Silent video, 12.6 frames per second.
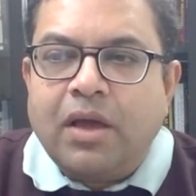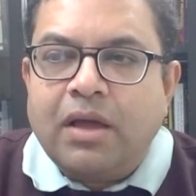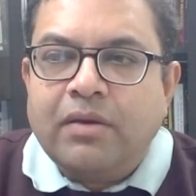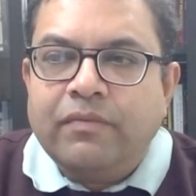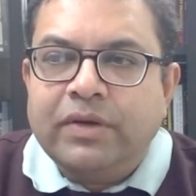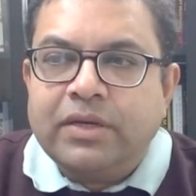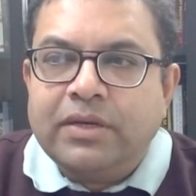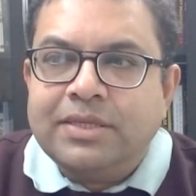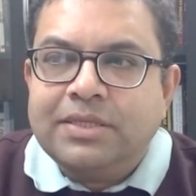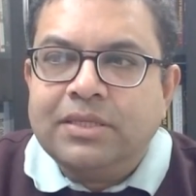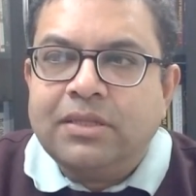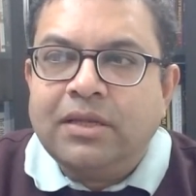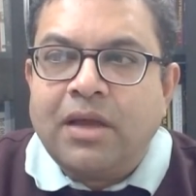are
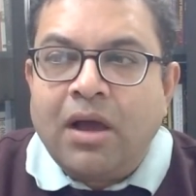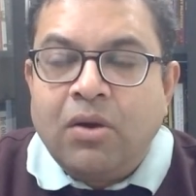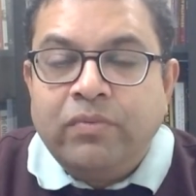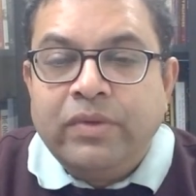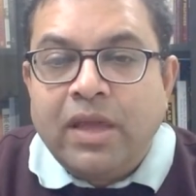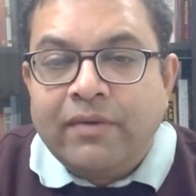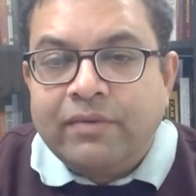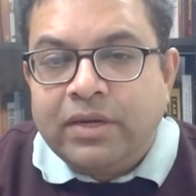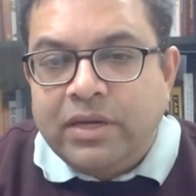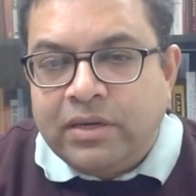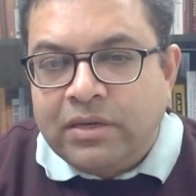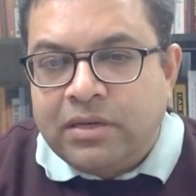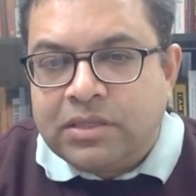witnessing that how we have created